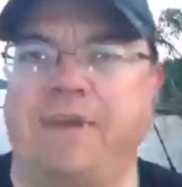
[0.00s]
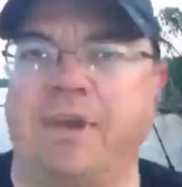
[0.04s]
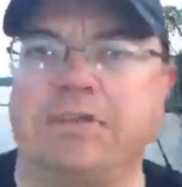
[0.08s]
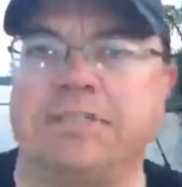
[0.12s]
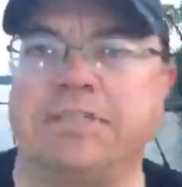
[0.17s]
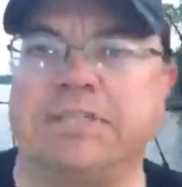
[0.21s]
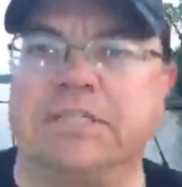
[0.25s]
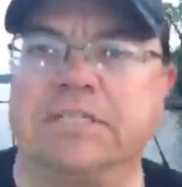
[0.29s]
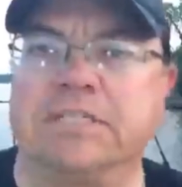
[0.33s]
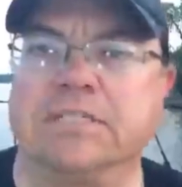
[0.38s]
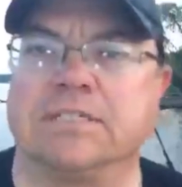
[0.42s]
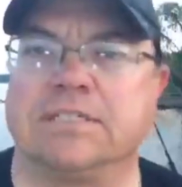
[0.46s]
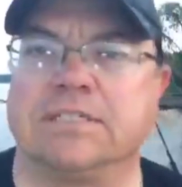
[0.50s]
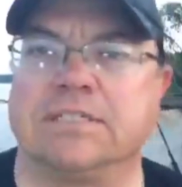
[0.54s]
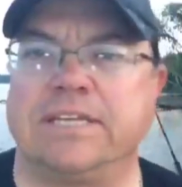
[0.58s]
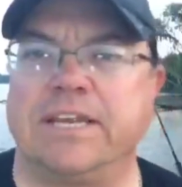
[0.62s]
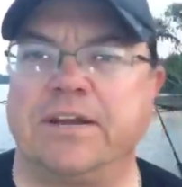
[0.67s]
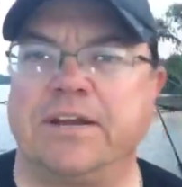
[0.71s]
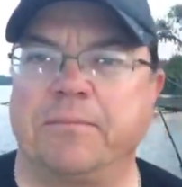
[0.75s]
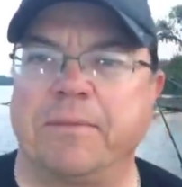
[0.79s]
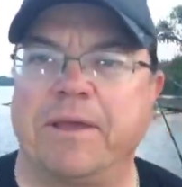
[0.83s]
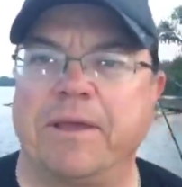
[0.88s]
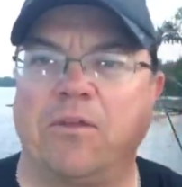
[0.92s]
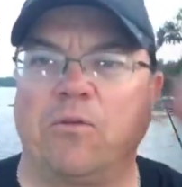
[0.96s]
Folks, Dieter
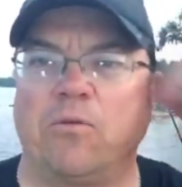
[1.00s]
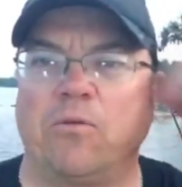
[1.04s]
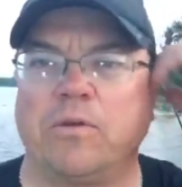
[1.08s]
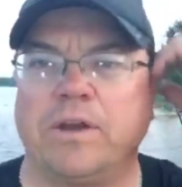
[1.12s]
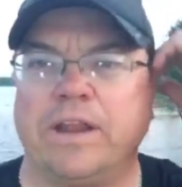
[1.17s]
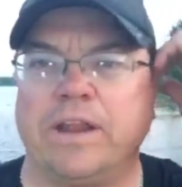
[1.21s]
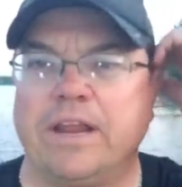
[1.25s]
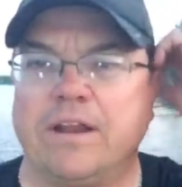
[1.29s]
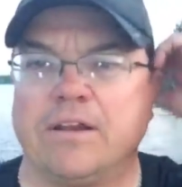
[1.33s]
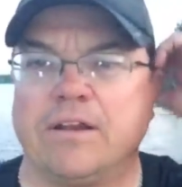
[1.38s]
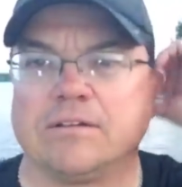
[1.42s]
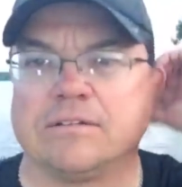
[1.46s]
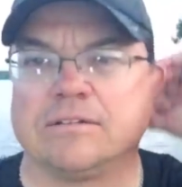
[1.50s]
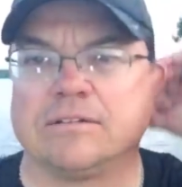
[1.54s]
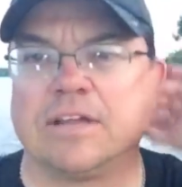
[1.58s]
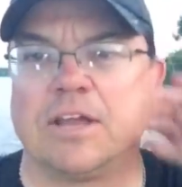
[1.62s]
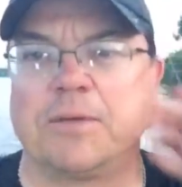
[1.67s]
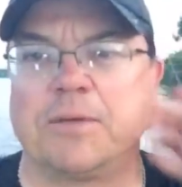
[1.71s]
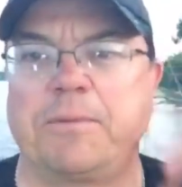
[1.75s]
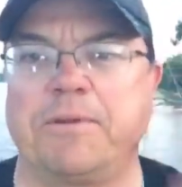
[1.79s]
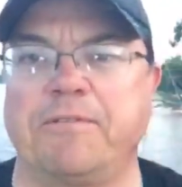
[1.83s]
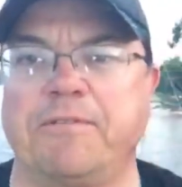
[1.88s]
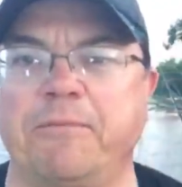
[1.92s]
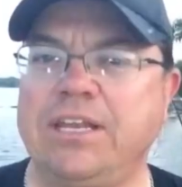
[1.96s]
Melhorn here.
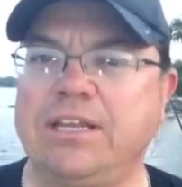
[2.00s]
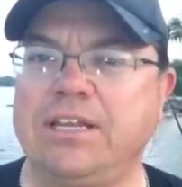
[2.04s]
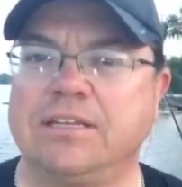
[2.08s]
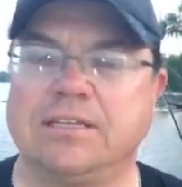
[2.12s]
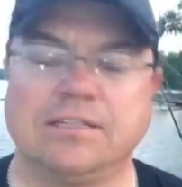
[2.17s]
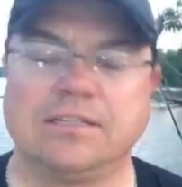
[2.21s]
Hope everybody